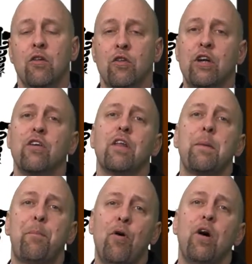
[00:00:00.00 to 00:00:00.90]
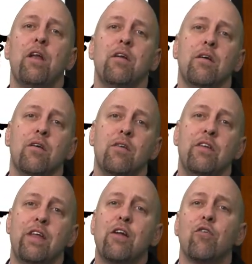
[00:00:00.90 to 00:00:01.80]
literally put,
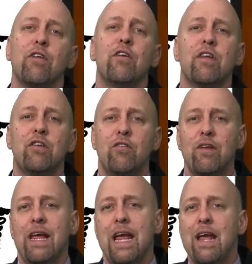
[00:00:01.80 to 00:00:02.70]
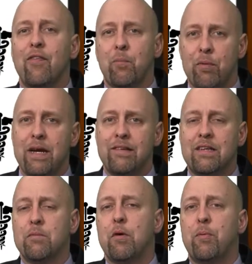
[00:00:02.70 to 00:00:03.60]
they don't literally hit the
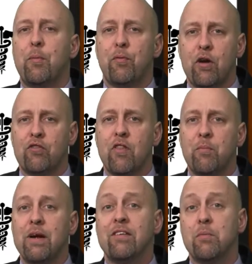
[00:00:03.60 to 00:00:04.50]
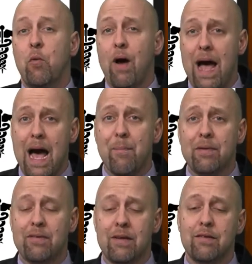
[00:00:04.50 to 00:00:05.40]
brainstem or put pressure on the brainstem, but what
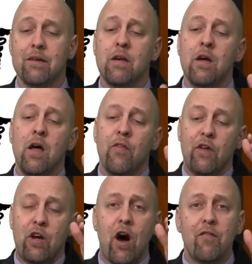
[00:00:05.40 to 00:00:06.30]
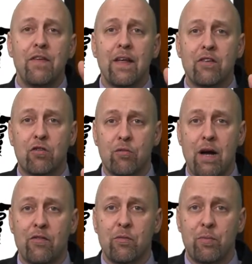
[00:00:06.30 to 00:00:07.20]
happens is the covering that
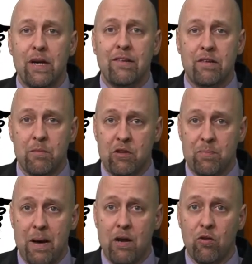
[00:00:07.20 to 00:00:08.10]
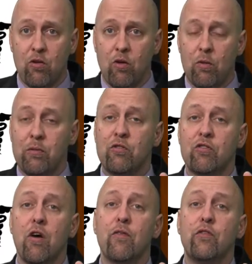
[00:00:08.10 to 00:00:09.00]
surrounds the brainstem and spinal cord, which is
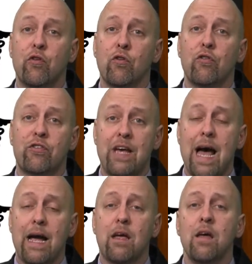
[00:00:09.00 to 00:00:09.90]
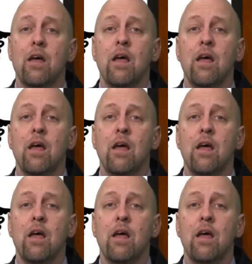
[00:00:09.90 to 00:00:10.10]
called the dural sac,